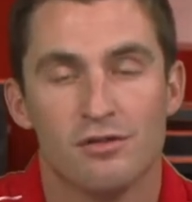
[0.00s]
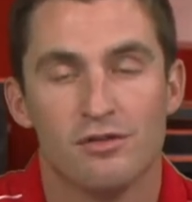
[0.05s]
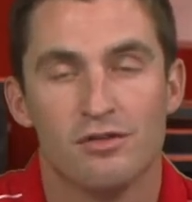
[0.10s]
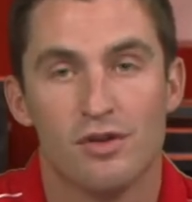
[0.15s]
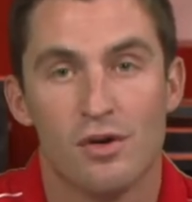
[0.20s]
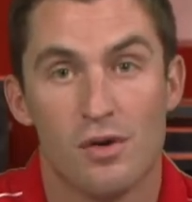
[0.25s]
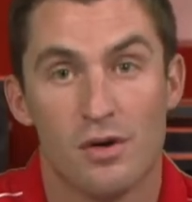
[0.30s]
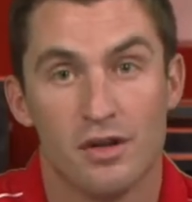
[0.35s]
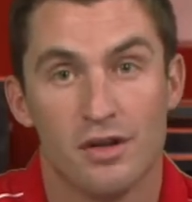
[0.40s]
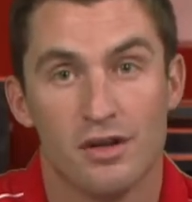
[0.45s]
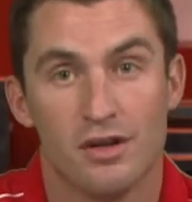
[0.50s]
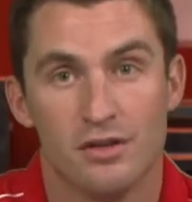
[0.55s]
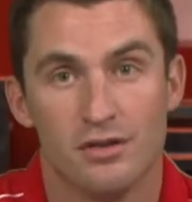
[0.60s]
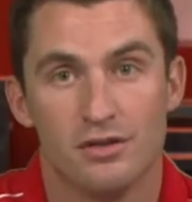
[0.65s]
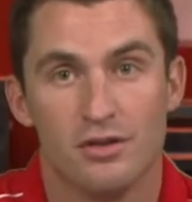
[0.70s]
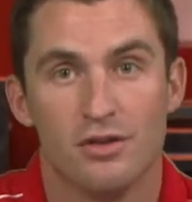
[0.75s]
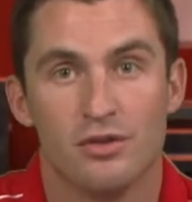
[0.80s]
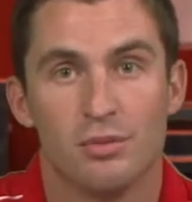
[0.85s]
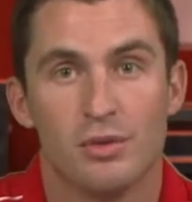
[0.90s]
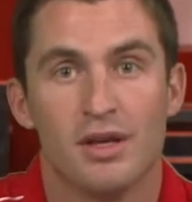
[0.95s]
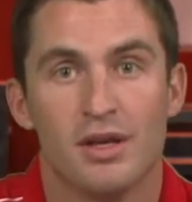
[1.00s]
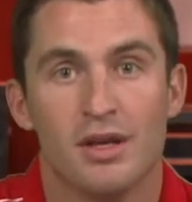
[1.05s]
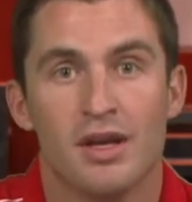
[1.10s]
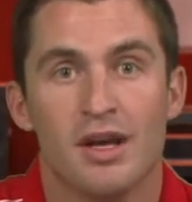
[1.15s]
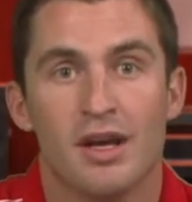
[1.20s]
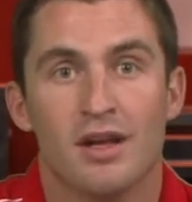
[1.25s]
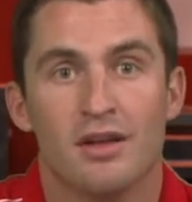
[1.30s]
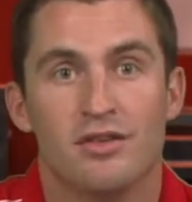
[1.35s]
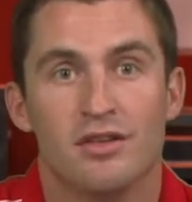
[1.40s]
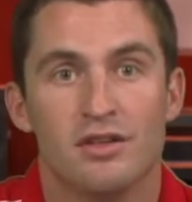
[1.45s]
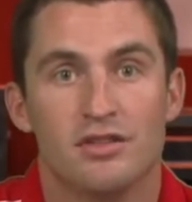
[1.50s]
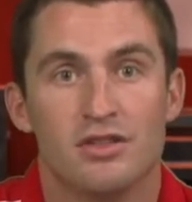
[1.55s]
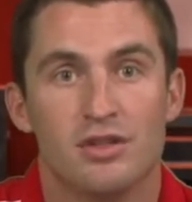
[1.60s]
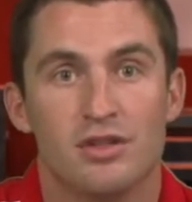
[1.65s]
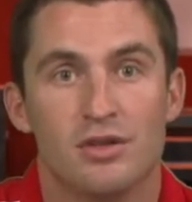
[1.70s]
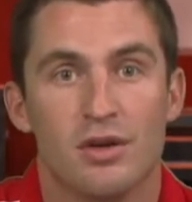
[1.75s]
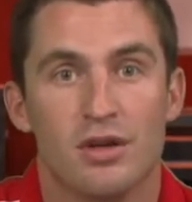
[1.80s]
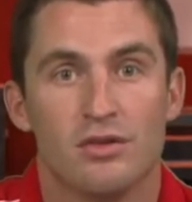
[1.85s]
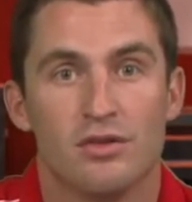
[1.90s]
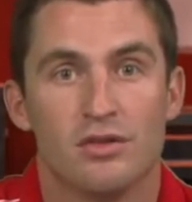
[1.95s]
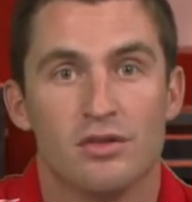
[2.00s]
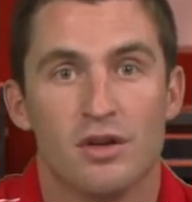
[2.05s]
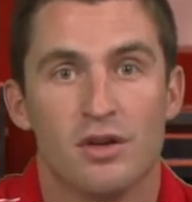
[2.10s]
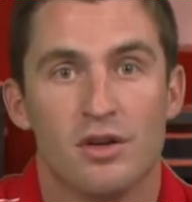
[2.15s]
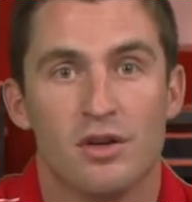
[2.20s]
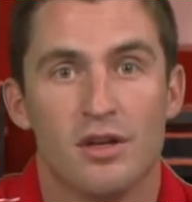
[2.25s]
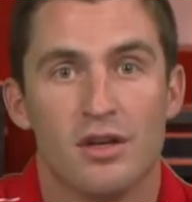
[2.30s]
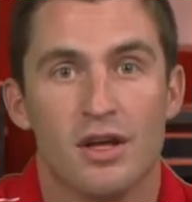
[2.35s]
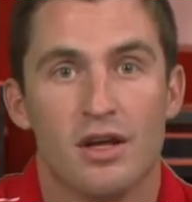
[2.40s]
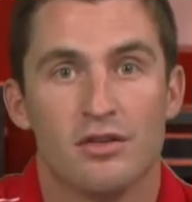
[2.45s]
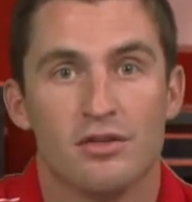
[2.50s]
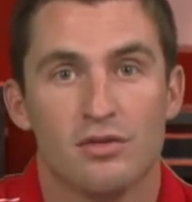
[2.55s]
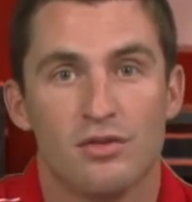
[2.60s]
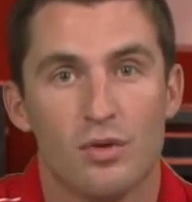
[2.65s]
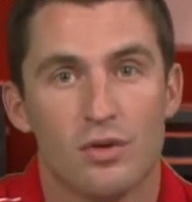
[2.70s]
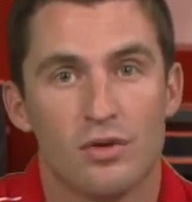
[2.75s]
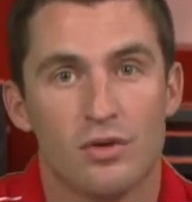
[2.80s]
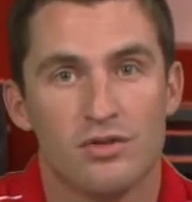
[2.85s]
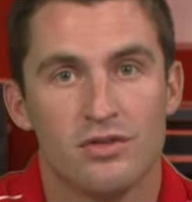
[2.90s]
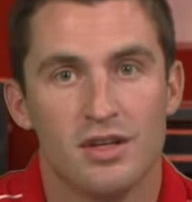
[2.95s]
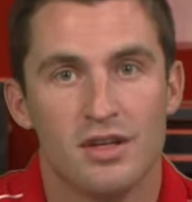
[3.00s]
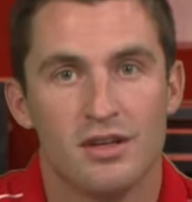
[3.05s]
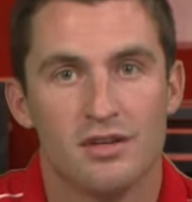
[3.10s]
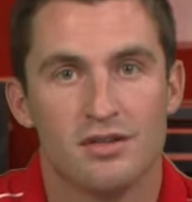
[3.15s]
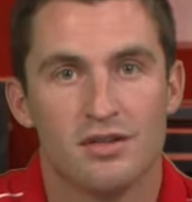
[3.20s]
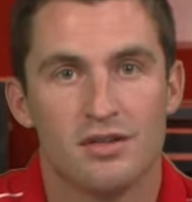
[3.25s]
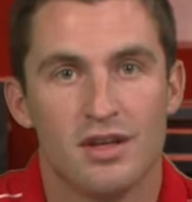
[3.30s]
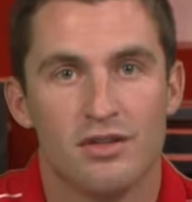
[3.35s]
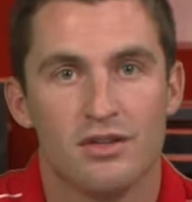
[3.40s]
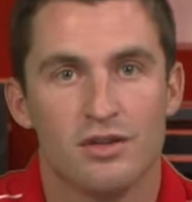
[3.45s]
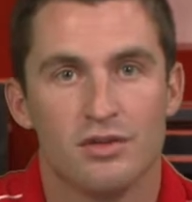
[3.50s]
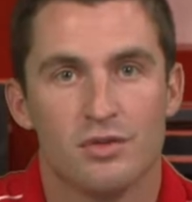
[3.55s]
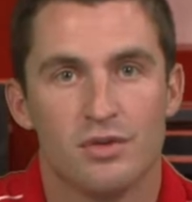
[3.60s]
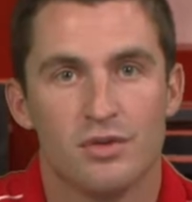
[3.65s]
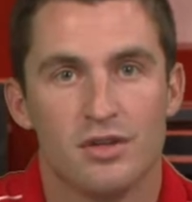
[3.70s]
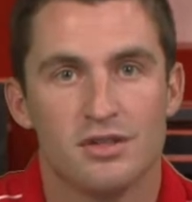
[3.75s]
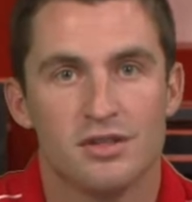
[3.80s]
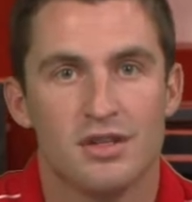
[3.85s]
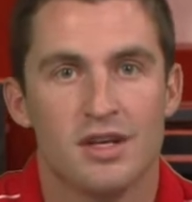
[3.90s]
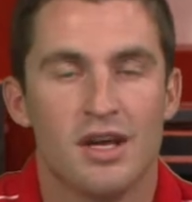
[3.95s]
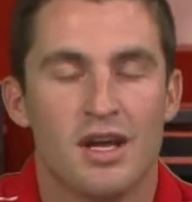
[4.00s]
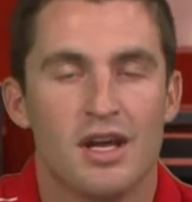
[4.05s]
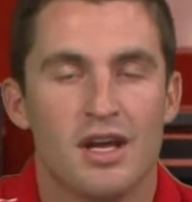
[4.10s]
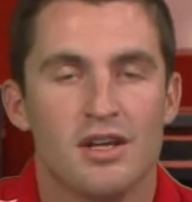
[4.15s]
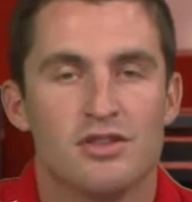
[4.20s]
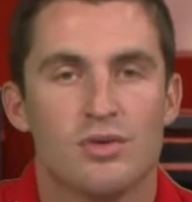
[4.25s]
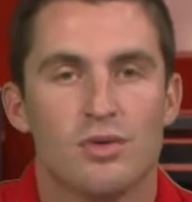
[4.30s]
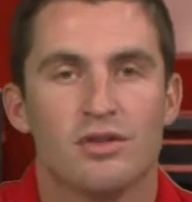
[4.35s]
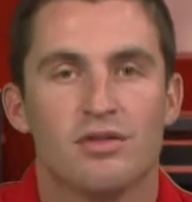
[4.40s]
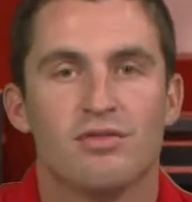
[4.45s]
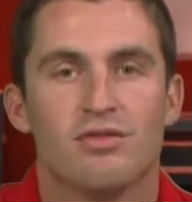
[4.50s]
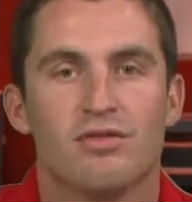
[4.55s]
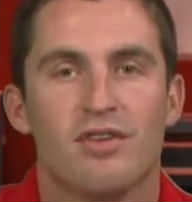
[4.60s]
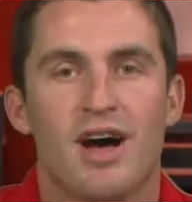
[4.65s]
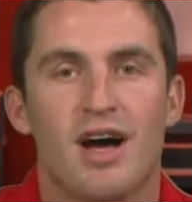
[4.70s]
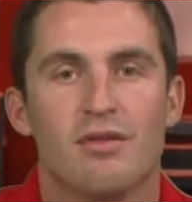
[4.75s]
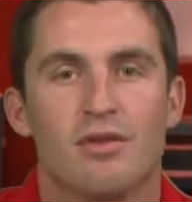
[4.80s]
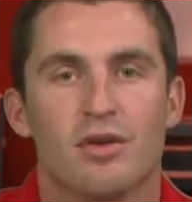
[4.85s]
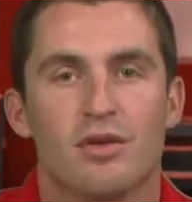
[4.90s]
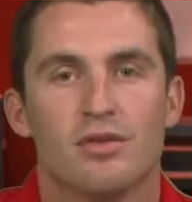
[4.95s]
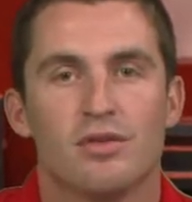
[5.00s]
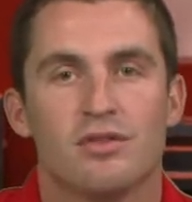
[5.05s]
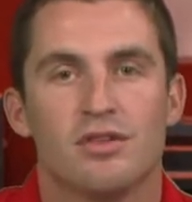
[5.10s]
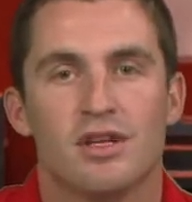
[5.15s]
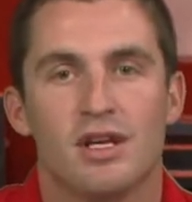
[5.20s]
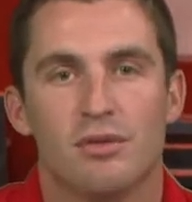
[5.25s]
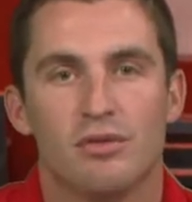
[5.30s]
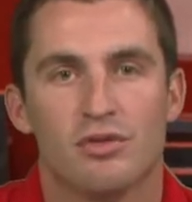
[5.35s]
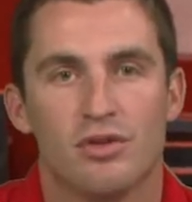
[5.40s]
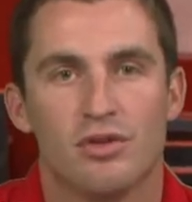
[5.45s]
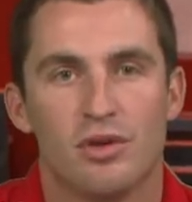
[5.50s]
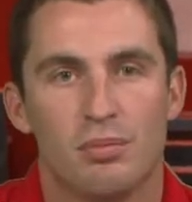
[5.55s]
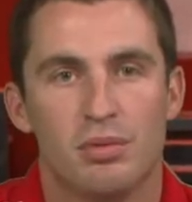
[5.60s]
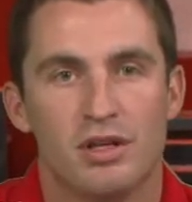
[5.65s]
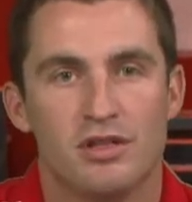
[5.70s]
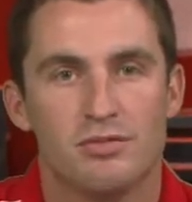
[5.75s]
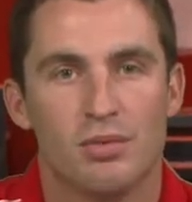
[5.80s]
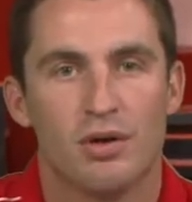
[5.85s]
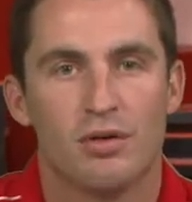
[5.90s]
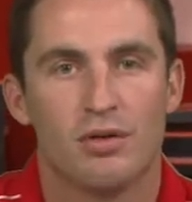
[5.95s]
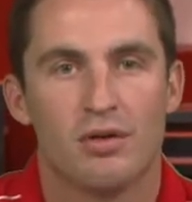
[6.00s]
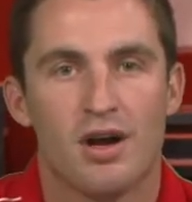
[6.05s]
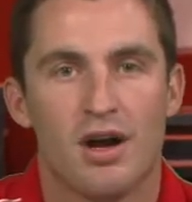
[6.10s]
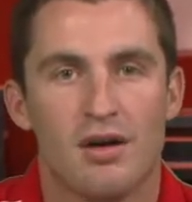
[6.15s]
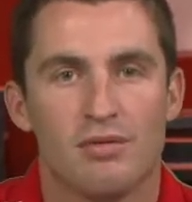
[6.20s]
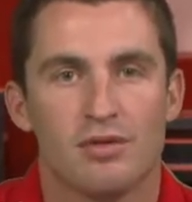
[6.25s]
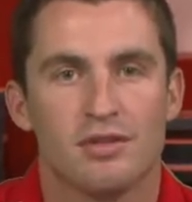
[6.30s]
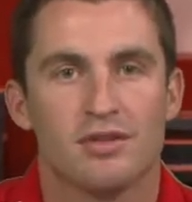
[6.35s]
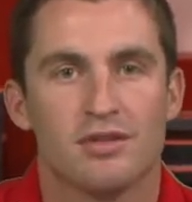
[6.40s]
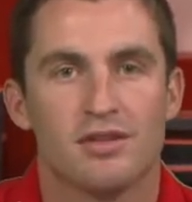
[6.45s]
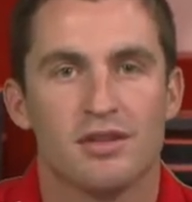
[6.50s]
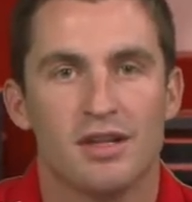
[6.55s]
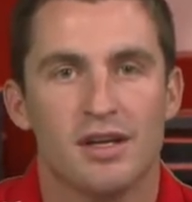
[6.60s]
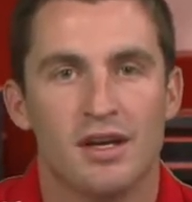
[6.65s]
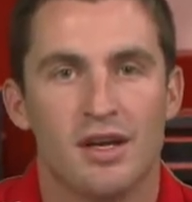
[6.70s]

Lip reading: CSU enters the tournament as the 4th seed in the Southeast region and joins 5 other teams from the Peach Belt Conference.